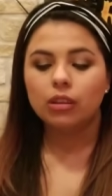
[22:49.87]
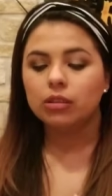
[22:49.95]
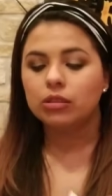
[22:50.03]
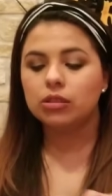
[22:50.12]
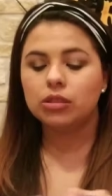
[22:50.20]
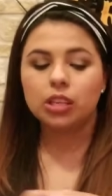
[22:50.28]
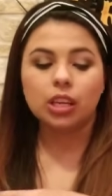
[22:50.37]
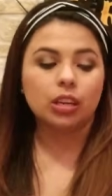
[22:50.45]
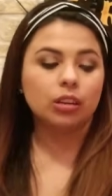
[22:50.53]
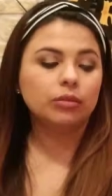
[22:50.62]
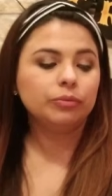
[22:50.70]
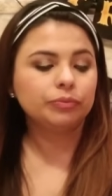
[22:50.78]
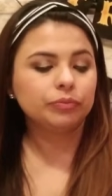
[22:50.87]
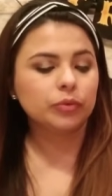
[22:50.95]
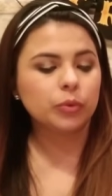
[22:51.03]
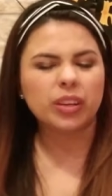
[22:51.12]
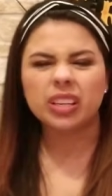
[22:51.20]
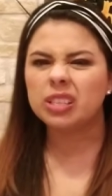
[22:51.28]
So
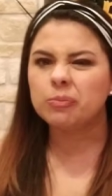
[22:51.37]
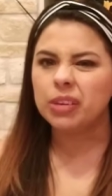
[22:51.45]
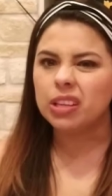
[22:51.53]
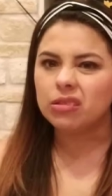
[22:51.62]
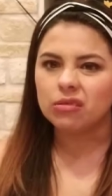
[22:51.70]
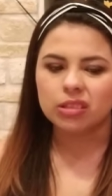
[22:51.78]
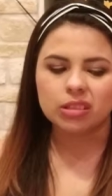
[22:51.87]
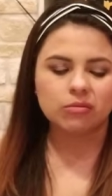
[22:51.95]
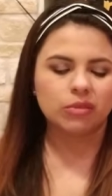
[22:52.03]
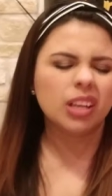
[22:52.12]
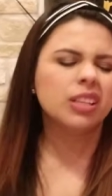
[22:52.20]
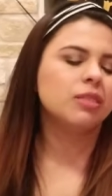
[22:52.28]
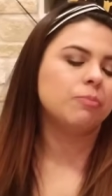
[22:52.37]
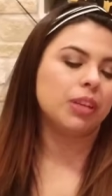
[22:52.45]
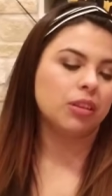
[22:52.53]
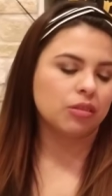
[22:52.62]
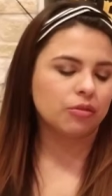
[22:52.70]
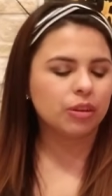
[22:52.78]
we're going to speed through this one. Not
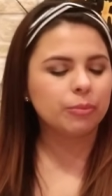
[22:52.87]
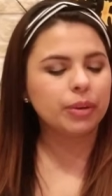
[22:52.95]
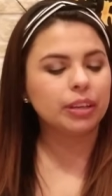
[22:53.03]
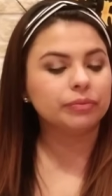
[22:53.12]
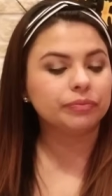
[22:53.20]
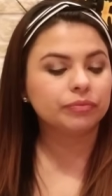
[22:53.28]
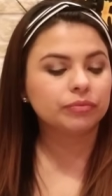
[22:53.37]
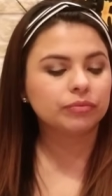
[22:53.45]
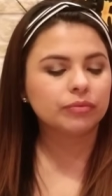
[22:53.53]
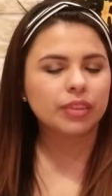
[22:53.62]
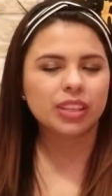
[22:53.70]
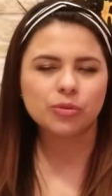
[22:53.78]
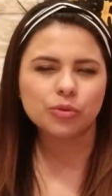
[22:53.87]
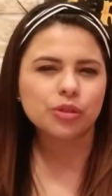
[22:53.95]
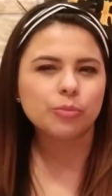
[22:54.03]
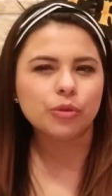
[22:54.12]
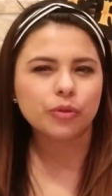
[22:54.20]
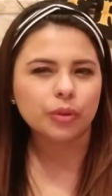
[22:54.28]
speed through it, but this one should
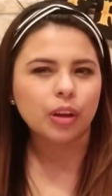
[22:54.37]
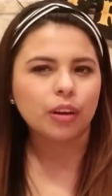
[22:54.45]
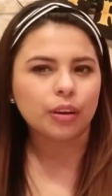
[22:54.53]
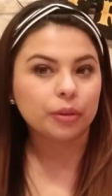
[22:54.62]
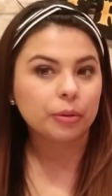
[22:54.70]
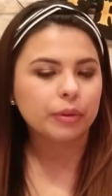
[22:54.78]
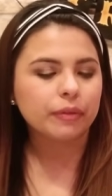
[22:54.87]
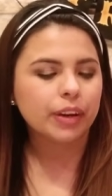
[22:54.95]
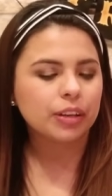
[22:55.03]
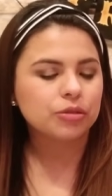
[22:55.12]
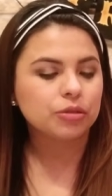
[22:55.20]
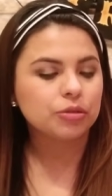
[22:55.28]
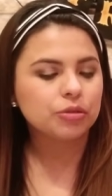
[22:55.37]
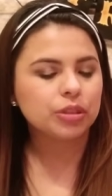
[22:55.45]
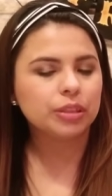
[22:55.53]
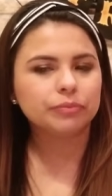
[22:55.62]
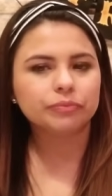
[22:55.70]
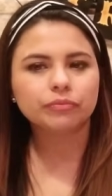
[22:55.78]
move along a little bit faster, don't you
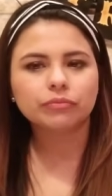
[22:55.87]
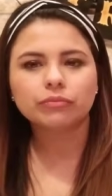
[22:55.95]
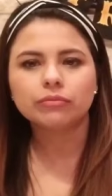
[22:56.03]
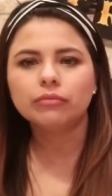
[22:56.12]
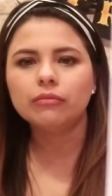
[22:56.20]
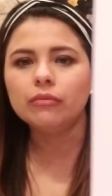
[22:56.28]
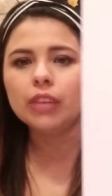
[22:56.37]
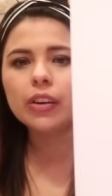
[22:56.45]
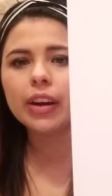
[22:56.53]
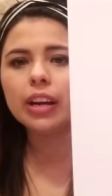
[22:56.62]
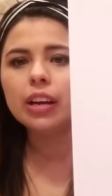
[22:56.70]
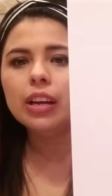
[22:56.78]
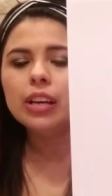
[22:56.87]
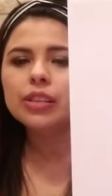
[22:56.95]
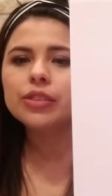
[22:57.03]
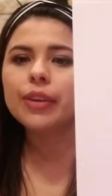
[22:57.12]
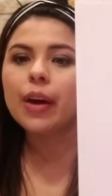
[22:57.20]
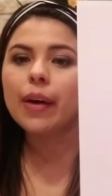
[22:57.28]
think? All right.
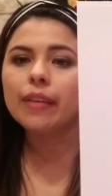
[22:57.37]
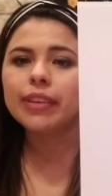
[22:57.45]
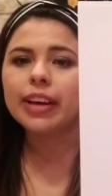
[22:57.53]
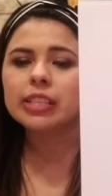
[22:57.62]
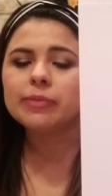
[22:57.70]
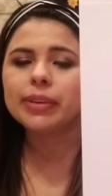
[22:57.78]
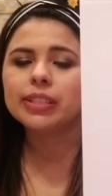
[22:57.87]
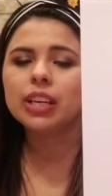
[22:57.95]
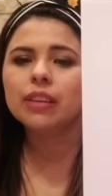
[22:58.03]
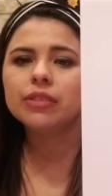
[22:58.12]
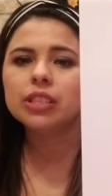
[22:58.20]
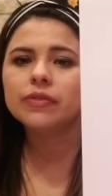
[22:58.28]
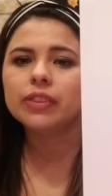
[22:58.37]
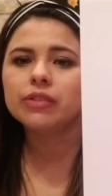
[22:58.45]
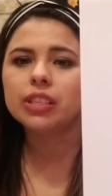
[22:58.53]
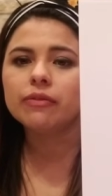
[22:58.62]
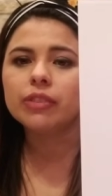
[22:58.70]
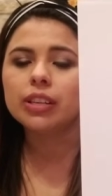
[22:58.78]
So now I have to ask myself, does
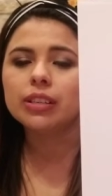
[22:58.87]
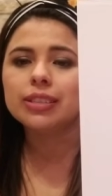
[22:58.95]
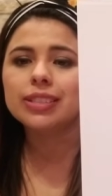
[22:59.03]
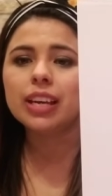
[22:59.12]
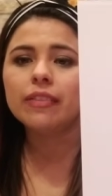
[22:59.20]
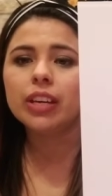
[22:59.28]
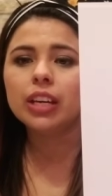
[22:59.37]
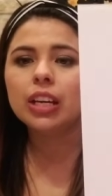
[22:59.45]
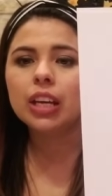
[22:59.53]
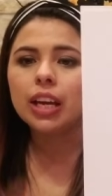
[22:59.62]
15 fit into 7?